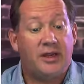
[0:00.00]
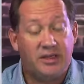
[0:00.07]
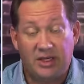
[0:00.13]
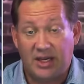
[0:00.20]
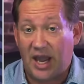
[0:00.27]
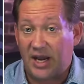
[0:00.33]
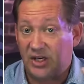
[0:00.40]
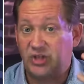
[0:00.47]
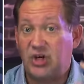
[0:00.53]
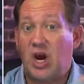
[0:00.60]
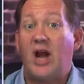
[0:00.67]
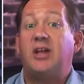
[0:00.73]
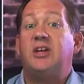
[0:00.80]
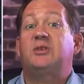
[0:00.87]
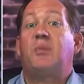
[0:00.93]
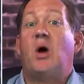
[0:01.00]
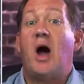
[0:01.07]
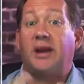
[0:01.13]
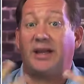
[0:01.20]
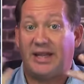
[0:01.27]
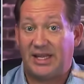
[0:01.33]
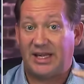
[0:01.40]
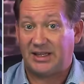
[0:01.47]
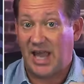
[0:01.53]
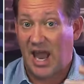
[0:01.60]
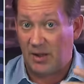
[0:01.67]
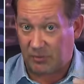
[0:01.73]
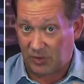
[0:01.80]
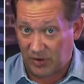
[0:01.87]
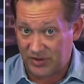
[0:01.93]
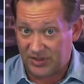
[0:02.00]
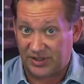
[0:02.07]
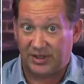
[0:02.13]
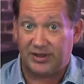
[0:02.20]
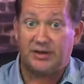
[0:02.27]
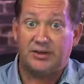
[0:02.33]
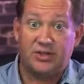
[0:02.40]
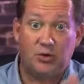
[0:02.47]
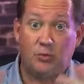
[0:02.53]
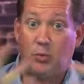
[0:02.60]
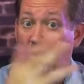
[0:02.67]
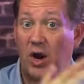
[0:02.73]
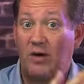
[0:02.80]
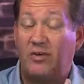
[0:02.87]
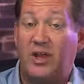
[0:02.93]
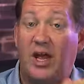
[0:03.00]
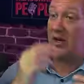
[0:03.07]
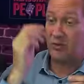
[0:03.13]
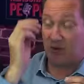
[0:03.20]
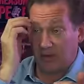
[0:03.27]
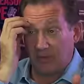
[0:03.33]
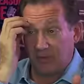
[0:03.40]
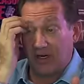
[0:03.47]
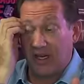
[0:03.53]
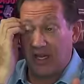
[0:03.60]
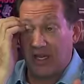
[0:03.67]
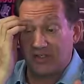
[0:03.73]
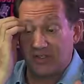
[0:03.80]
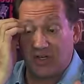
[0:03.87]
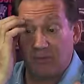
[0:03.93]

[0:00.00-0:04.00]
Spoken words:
you got a Johnny spot, get that person to wherever that treatment is.